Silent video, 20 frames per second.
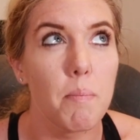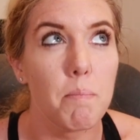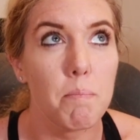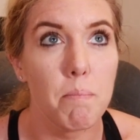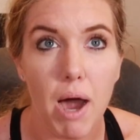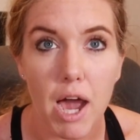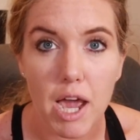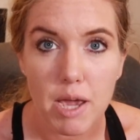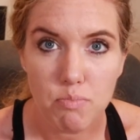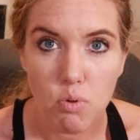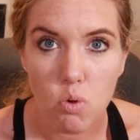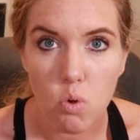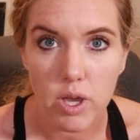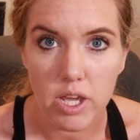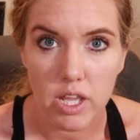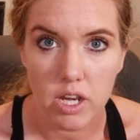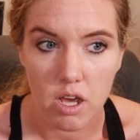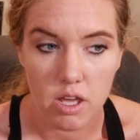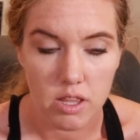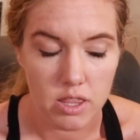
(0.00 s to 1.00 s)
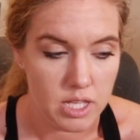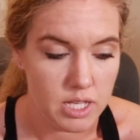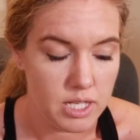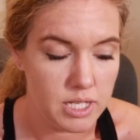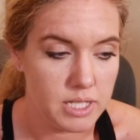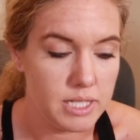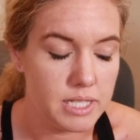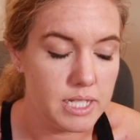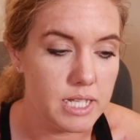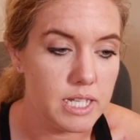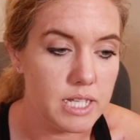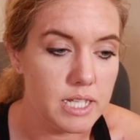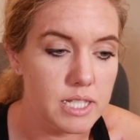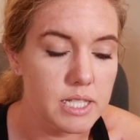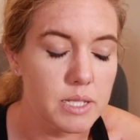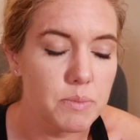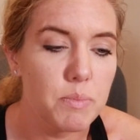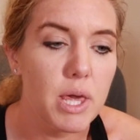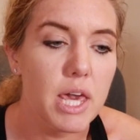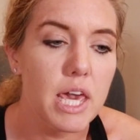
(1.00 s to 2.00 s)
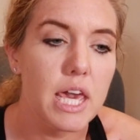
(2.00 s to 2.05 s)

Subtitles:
my point on this is,